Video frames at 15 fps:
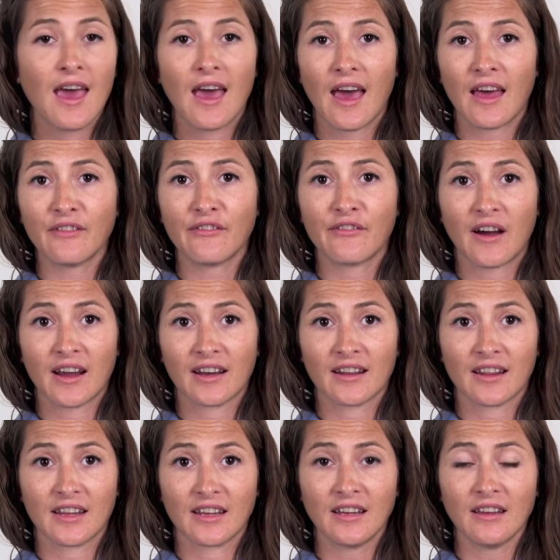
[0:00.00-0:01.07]
And
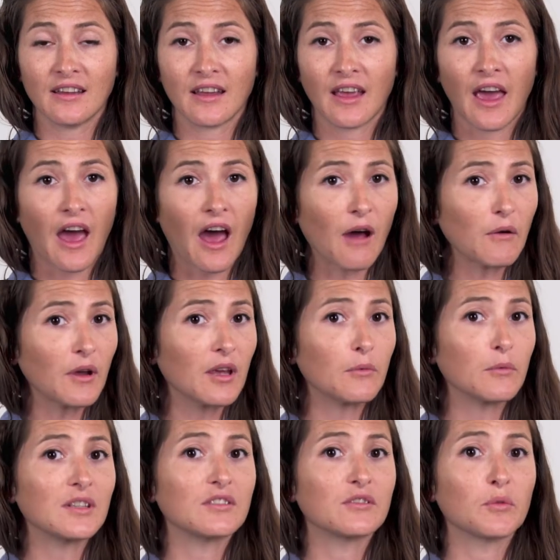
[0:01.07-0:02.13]
finally, how can
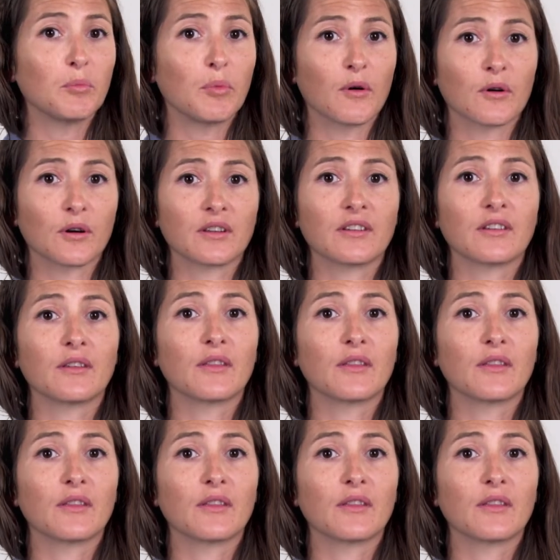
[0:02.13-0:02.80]
we support